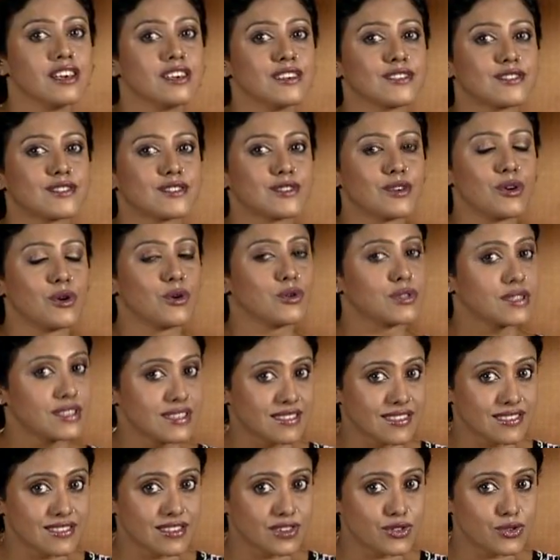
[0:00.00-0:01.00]
So
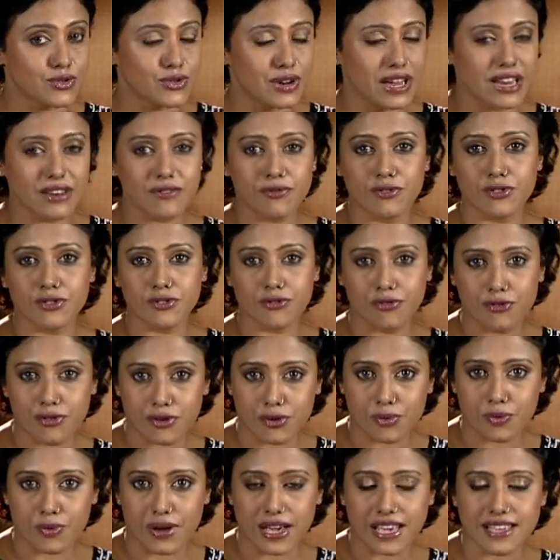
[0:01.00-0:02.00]
this is a trend for the
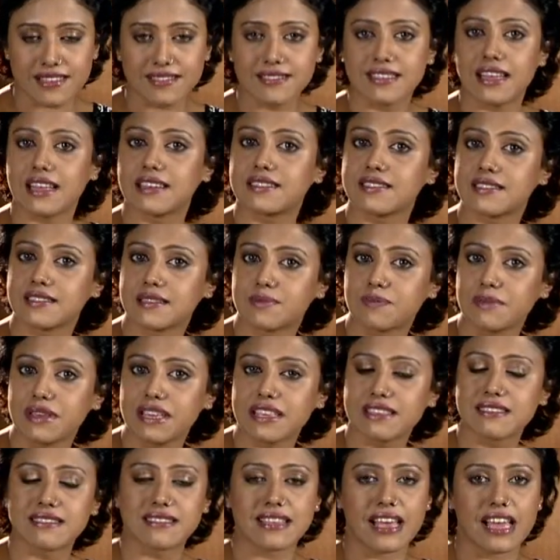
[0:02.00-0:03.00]
footwears that is
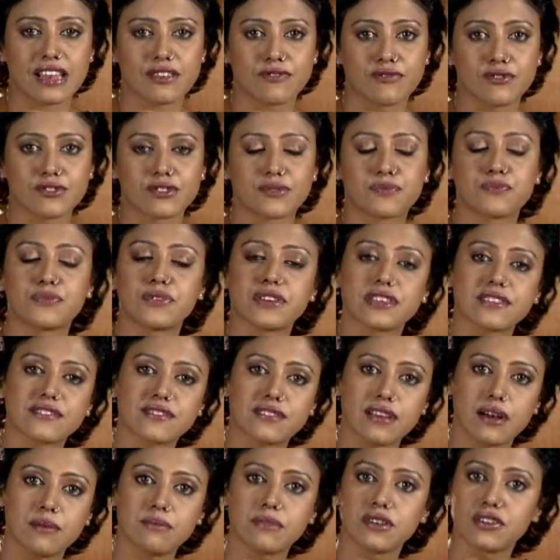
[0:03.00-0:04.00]
being set for
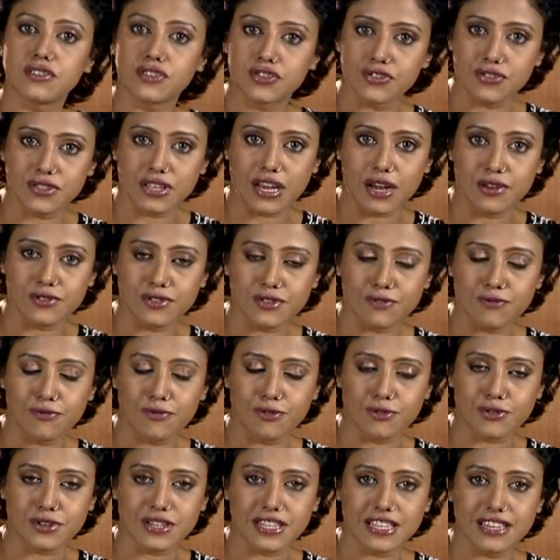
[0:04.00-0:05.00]
Spring-Summer
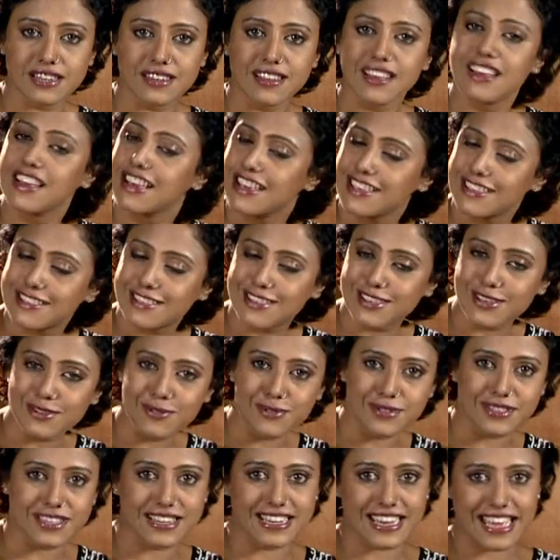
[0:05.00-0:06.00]
2014. See you
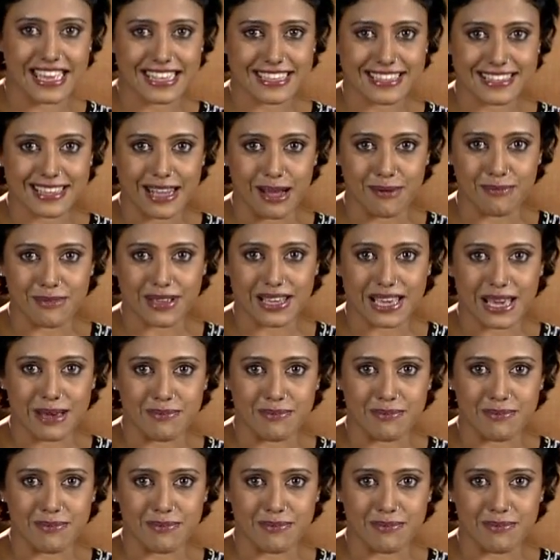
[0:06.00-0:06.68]
in the next coming